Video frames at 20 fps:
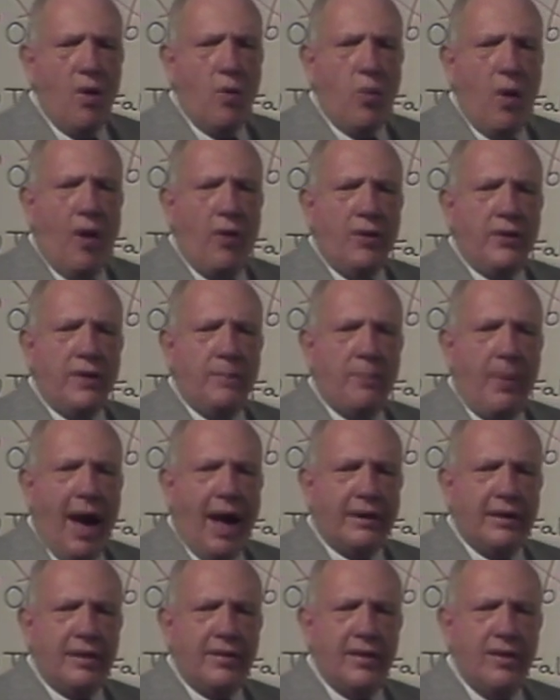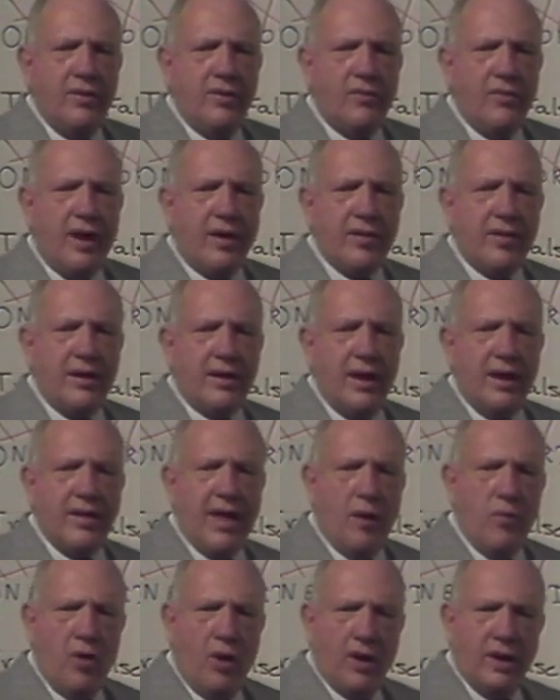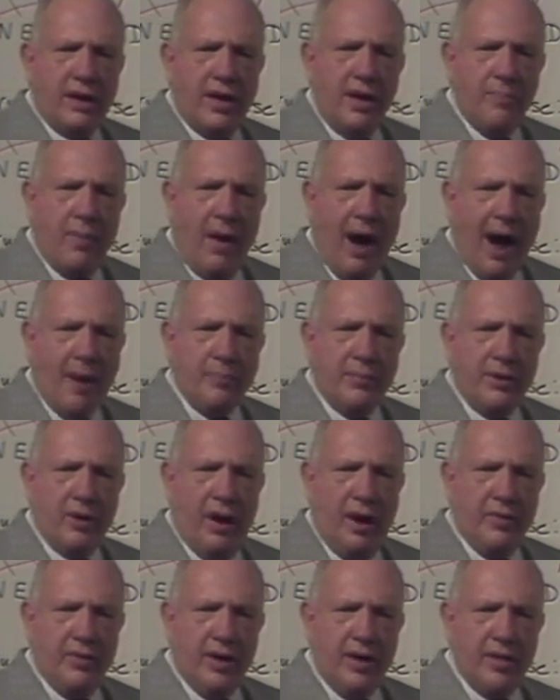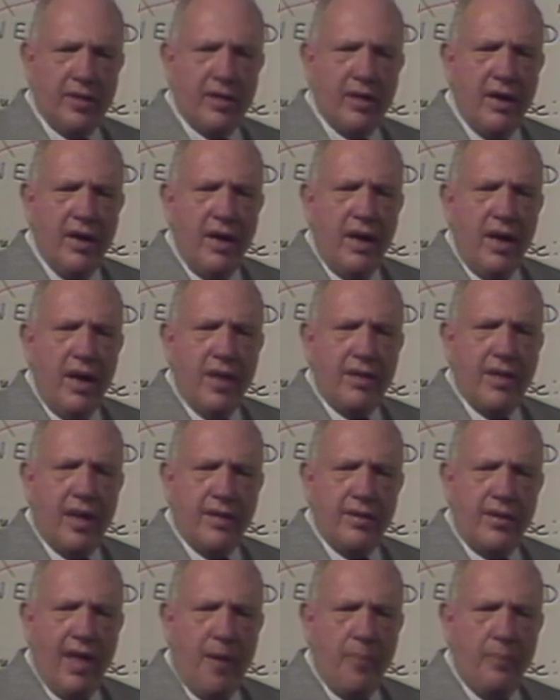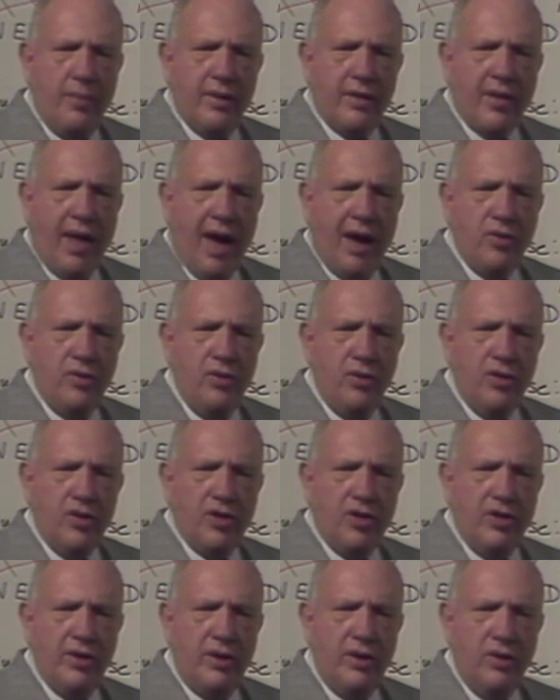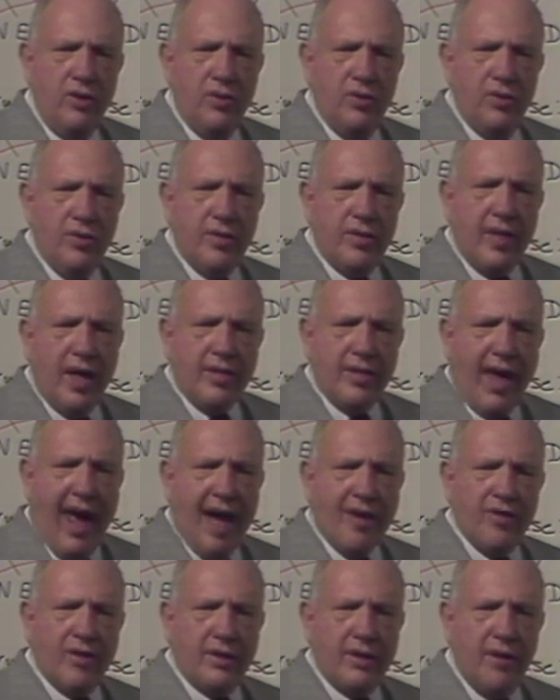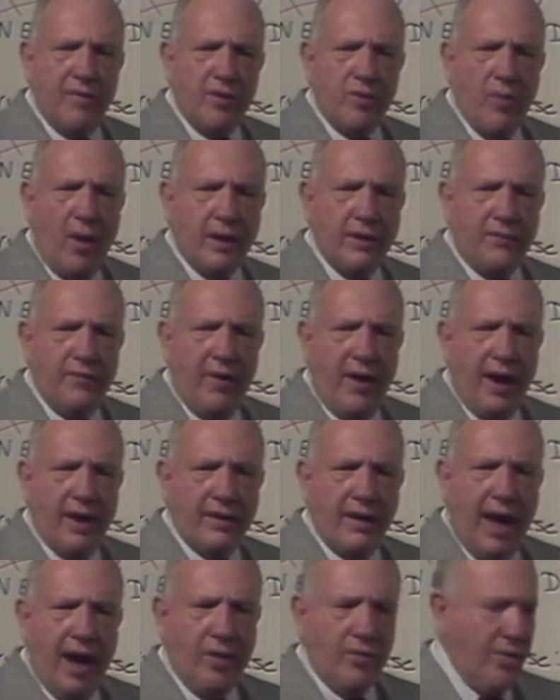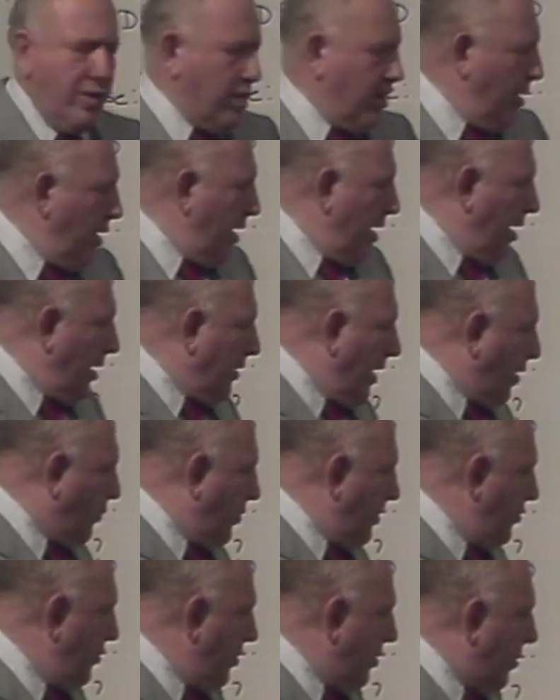Well, the part that's interesting is, and we're going to keep harping on this, is that numbers are usually used as adjectives modifying nouns. Like when you